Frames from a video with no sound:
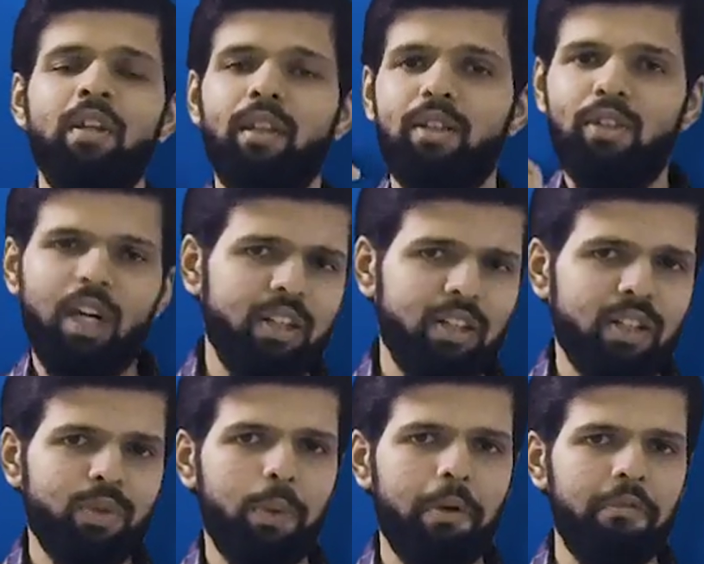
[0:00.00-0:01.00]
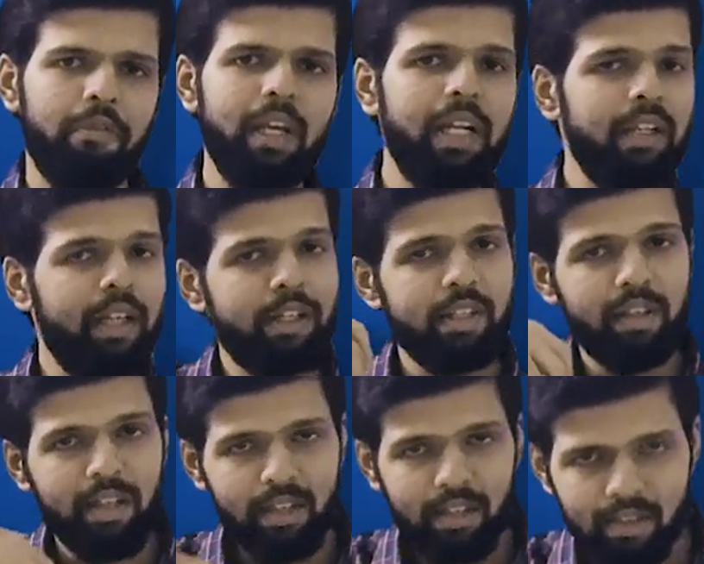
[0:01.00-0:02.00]
The judges would feel that
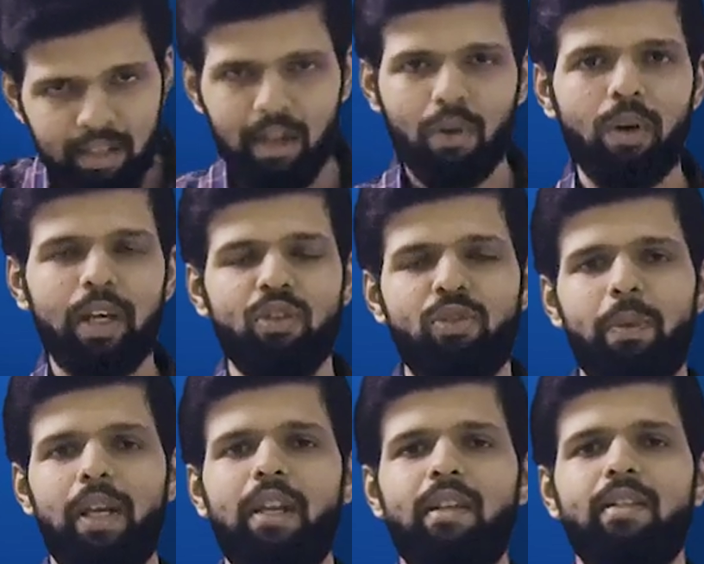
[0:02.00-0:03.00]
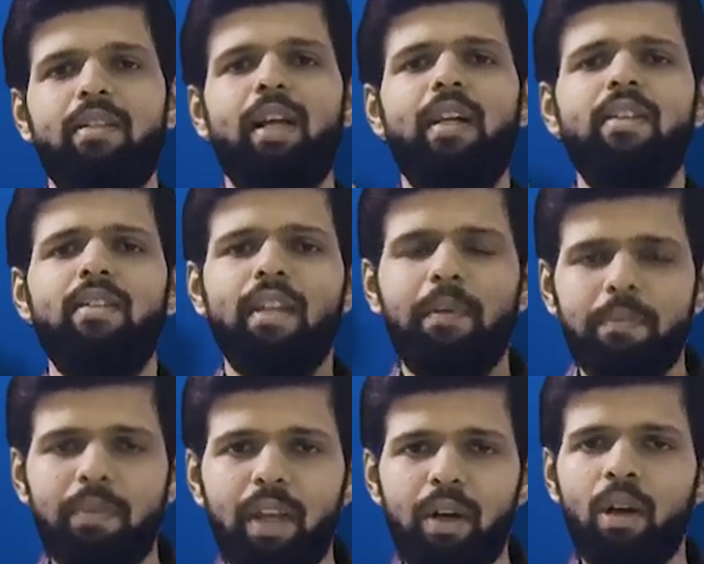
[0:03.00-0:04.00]
it is their own experience. That is
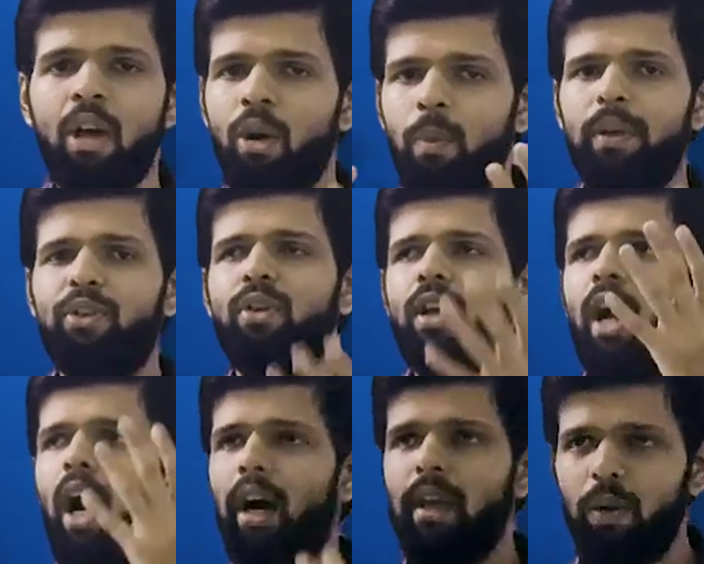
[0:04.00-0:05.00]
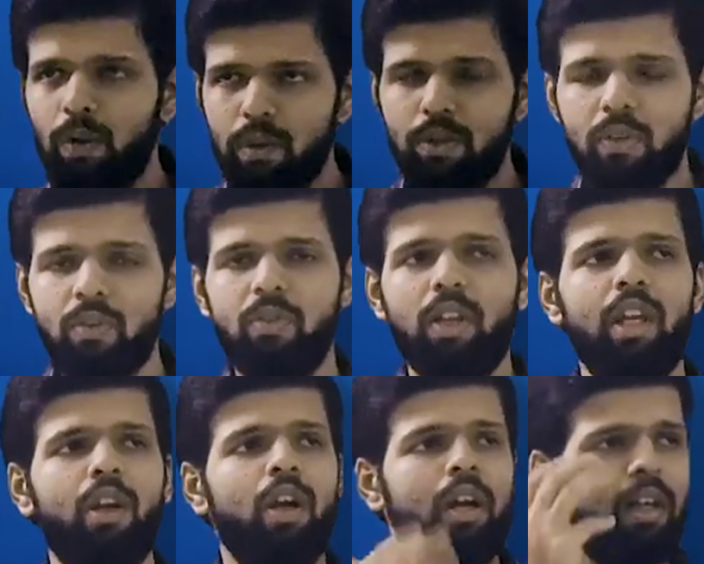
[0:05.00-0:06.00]
something which I also see.